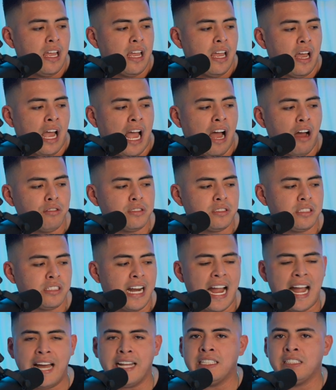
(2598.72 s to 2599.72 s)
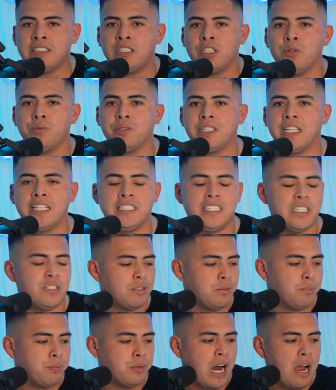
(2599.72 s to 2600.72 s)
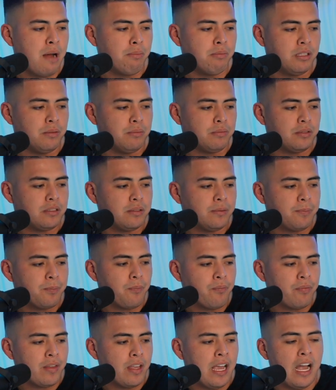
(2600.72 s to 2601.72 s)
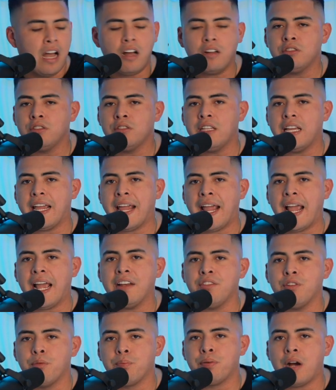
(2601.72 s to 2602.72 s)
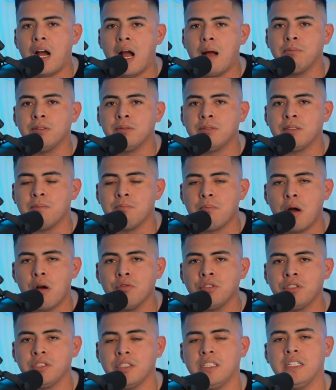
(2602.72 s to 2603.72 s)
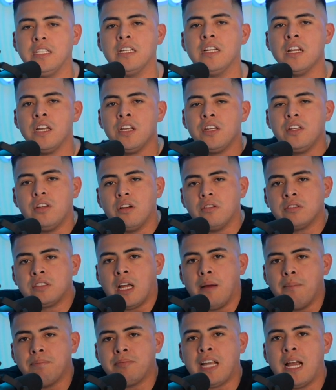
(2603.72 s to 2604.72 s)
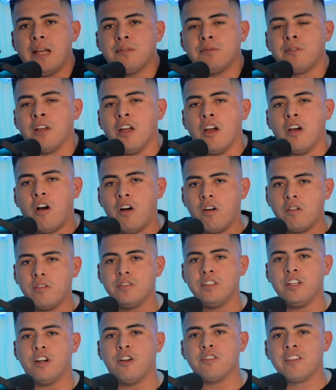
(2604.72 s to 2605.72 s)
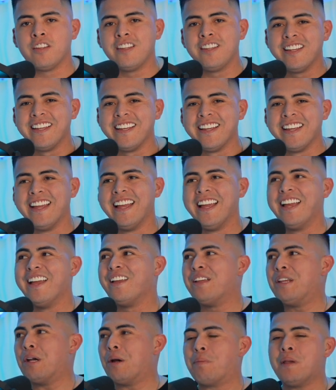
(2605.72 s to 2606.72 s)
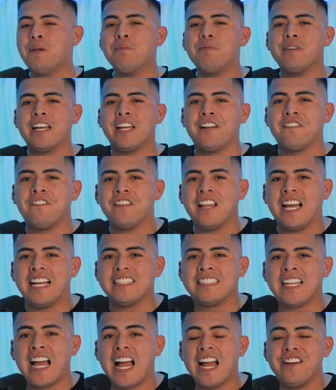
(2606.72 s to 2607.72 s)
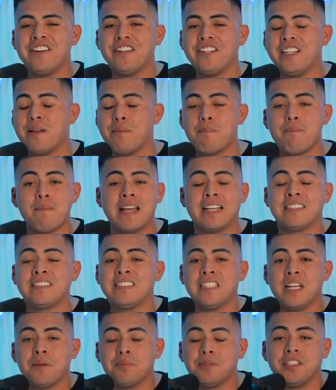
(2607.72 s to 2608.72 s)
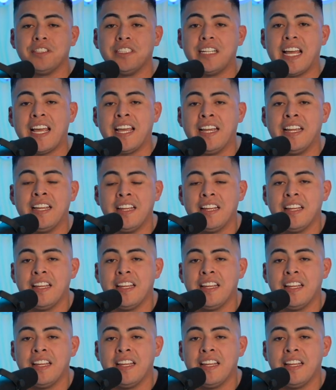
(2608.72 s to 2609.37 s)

how's their attitude when they deal with problems? How do they handle problems emotionally? Sometimes, people get a flat tire and it messes up their day.